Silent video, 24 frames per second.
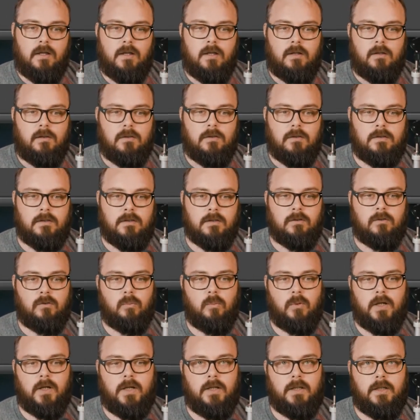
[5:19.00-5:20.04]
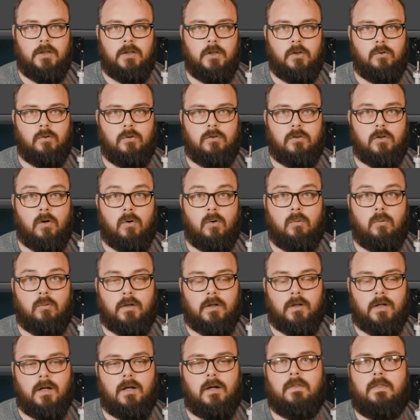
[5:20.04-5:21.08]
This way, you don't
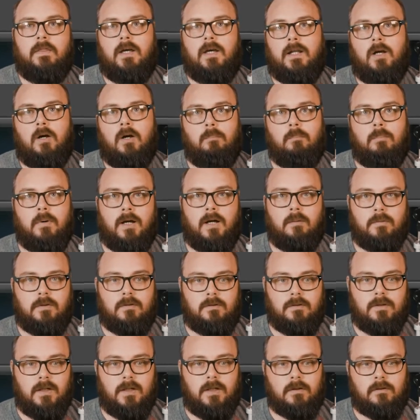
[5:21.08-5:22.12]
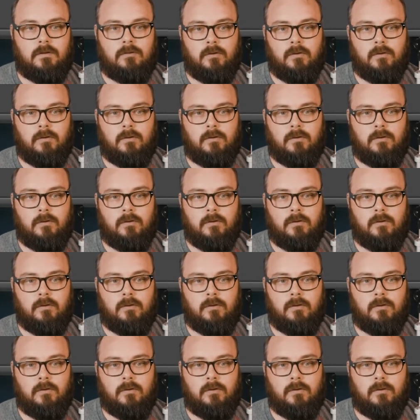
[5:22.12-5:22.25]
cut that out by mistake.